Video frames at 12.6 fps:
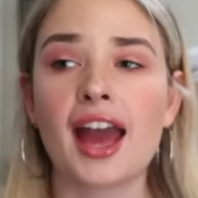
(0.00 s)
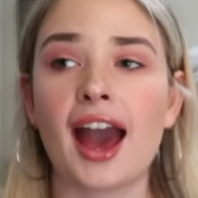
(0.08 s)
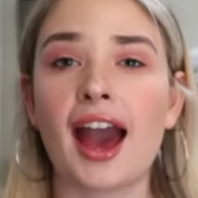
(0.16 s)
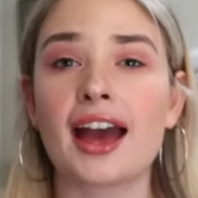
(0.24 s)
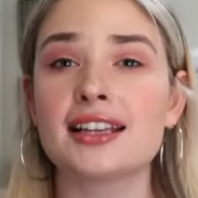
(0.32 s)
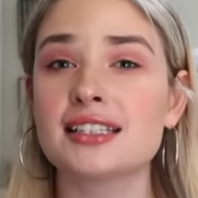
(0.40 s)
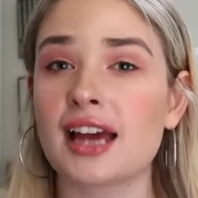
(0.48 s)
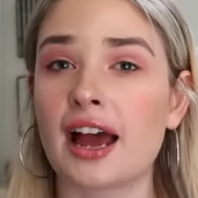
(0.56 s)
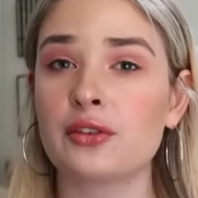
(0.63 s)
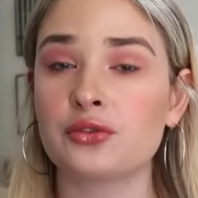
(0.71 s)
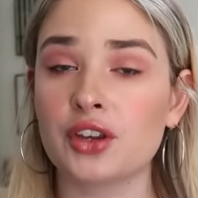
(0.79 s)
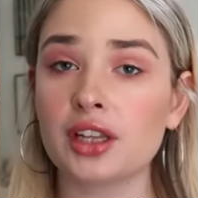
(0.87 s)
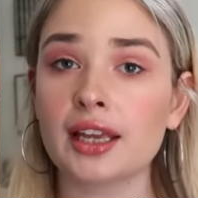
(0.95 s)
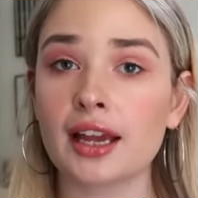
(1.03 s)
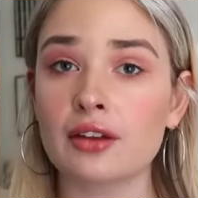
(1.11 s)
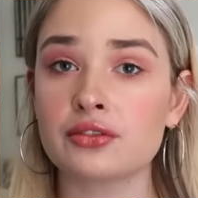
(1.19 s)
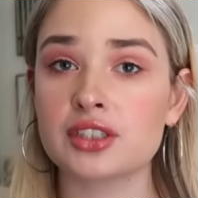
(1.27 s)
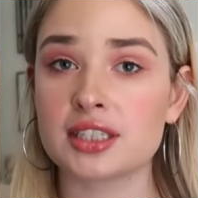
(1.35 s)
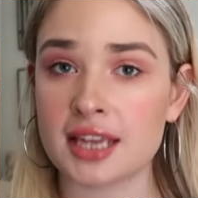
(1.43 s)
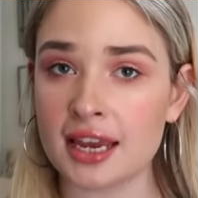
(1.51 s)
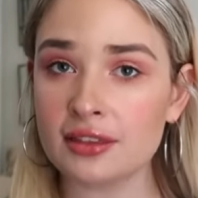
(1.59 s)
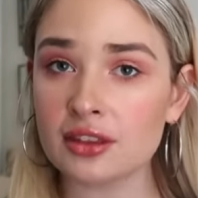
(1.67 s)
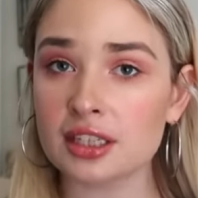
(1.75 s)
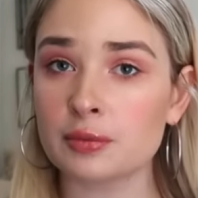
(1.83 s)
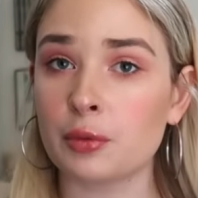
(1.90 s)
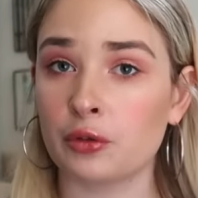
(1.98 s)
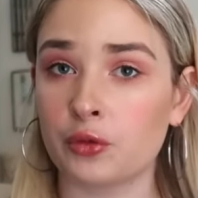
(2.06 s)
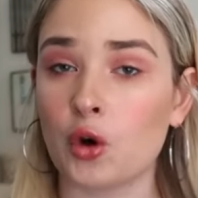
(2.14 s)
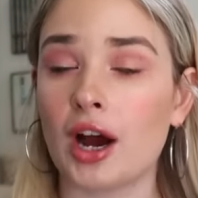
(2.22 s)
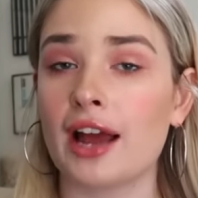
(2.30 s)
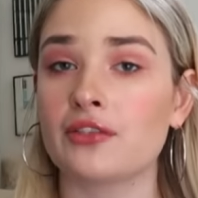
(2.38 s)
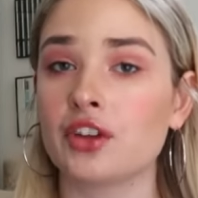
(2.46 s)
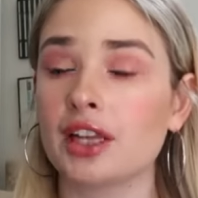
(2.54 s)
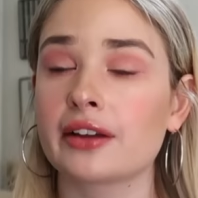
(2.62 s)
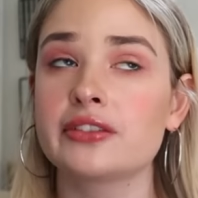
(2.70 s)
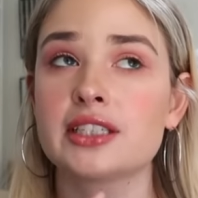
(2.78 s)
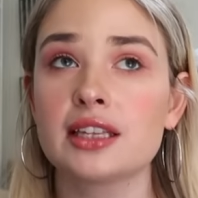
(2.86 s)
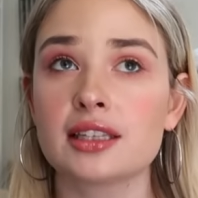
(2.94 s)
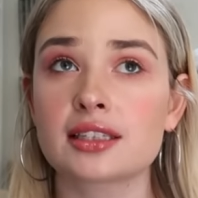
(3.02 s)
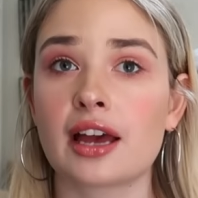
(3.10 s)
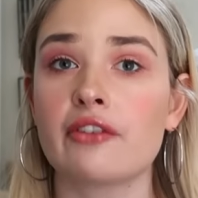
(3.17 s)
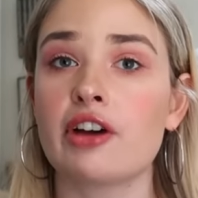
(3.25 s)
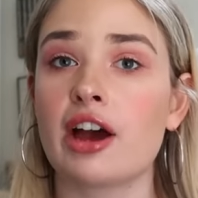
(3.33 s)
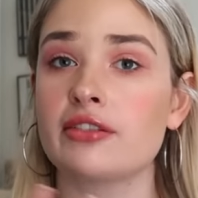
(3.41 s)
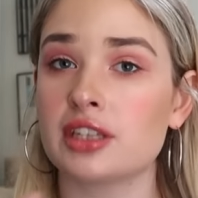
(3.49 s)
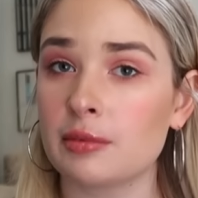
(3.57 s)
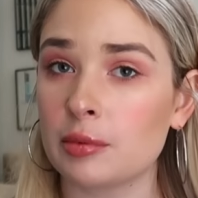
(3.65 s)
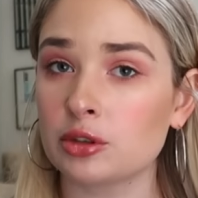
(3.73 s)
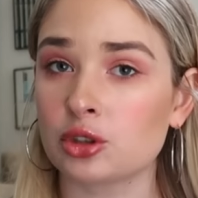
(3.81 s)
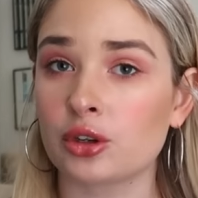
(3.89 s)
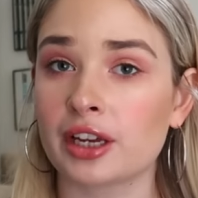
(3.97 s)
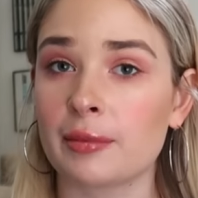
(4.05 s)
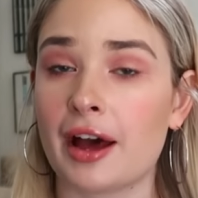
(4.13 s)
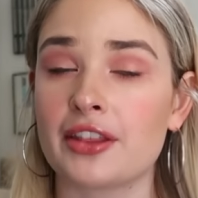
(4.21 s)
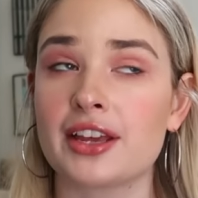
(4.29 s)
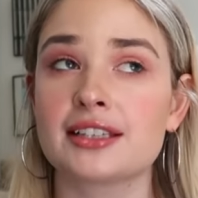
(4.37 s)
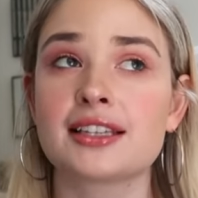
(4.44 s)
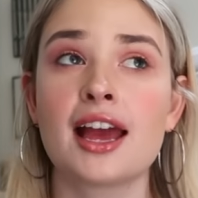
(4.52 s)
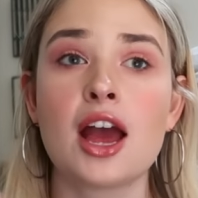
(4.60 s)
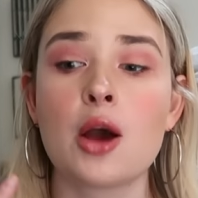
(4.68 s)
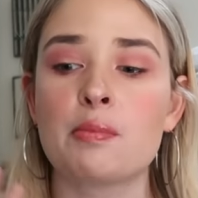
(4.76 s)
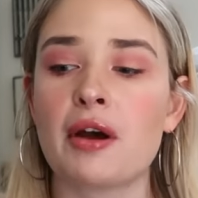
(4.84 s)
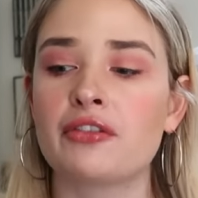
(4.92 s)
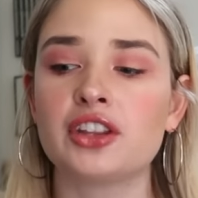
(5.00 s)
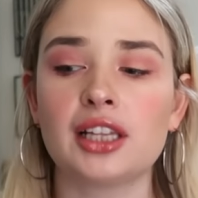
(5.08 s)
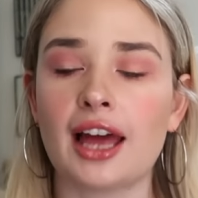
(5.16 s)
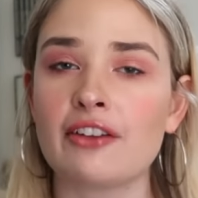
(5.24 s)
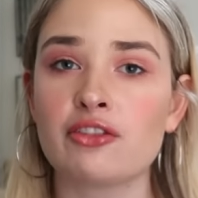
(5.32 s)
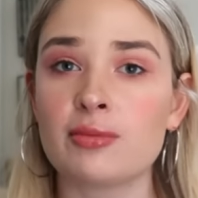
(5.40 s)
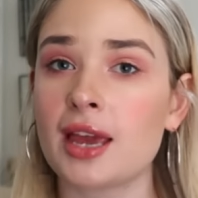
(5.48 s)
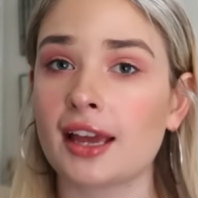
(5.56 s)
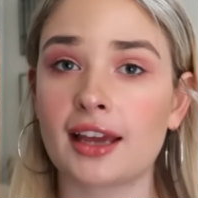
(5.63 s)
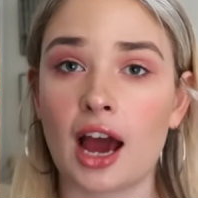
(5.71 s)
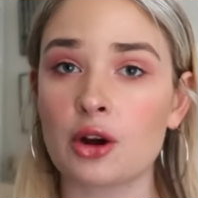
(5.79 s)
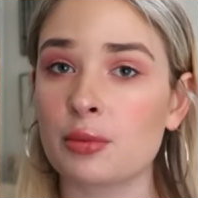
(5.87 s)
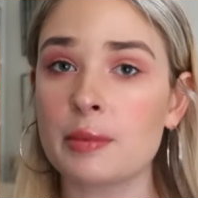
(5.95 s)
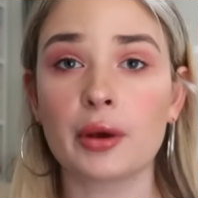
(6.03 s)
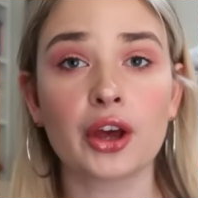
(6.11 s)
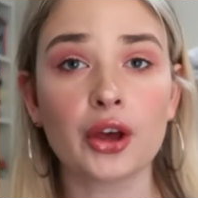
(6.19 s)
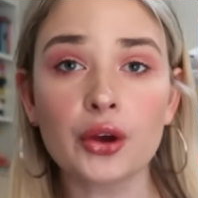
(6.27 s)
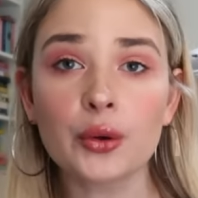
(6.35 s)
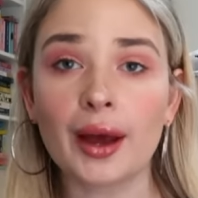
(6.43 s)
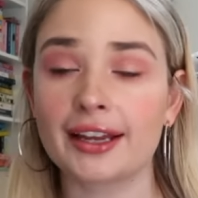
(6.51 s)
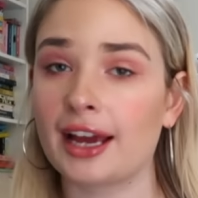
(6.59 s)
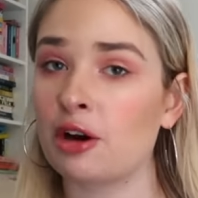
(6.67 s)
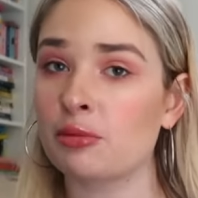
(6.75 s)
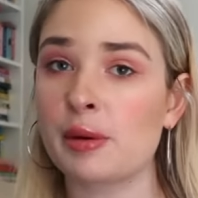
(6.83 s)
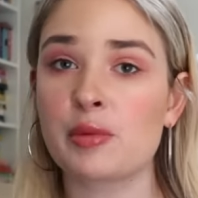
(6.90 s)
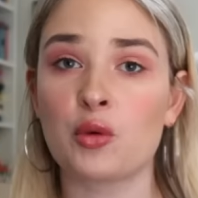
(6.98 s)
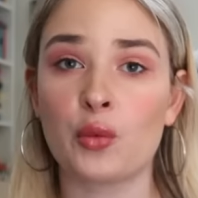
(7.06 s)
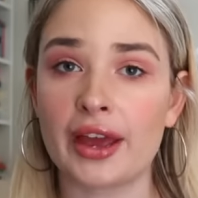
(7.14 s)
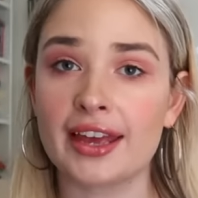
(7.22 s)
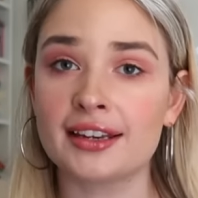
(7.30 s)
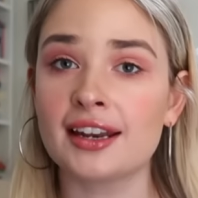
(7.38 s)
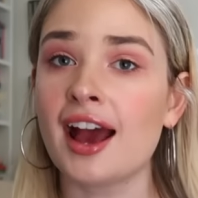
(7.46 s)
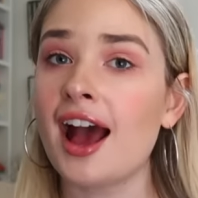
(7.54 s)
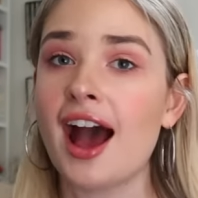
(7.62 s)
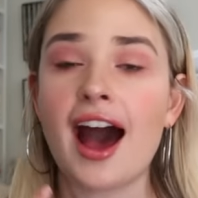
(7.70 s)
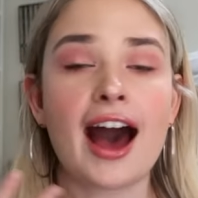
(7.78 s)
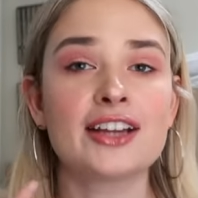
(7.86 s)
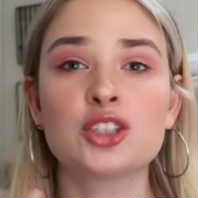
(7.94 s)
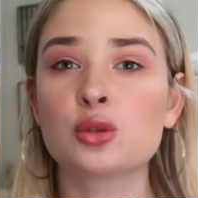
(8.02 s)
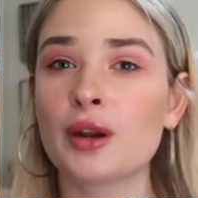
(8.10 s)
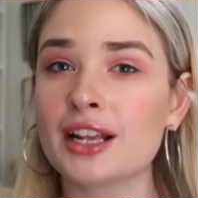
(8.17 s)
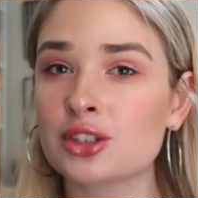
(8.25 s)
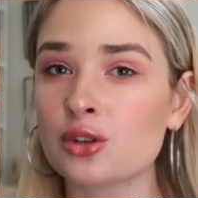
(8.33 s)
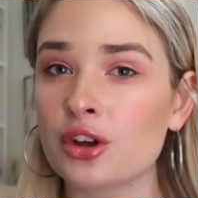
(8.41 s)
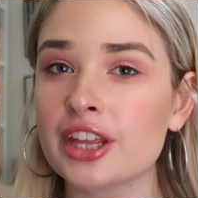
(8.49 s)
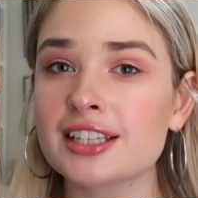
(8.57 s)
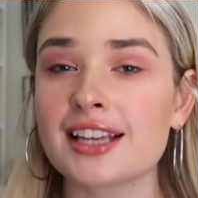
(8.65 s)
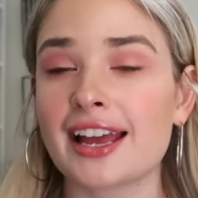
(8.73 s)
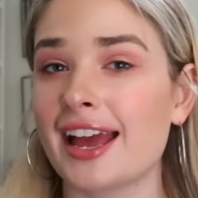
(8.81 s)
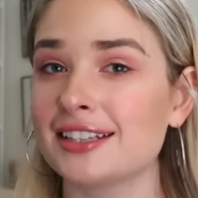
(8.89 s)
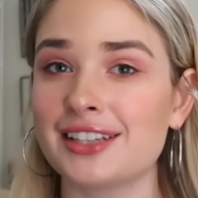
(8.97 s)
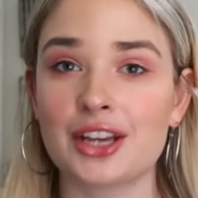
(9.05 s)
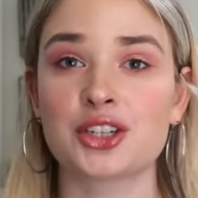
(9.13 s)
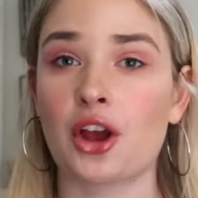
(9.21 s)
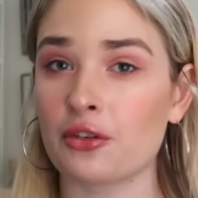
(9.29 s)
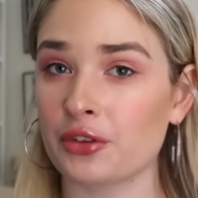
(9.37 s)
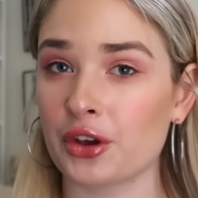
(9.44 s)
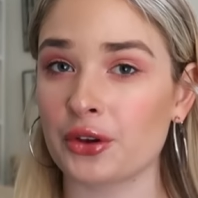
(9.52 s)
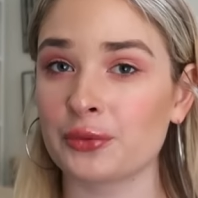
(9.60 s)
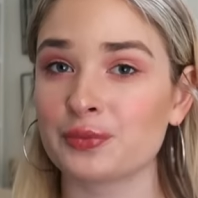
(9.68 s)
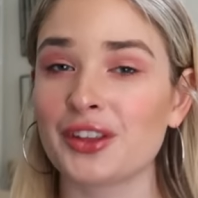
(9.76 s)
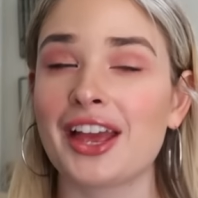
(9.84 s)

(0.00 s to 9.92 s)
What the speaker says: And I feel like I've seen this before. I feel like I've seen this cover. I've seen people talking about this, but for the life of me, I can't remember who, I can't remember when. When I saw this, I had deja vu.